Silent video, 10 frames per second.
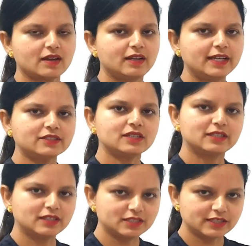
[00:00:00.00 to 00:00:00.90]
Let's
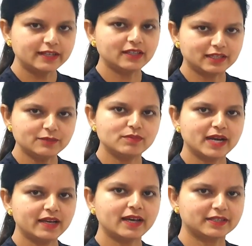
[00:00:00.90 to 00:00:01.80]
understand it
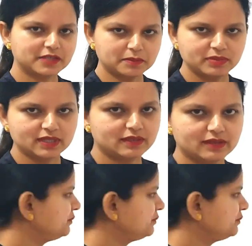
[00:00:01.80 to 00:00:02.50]
by example.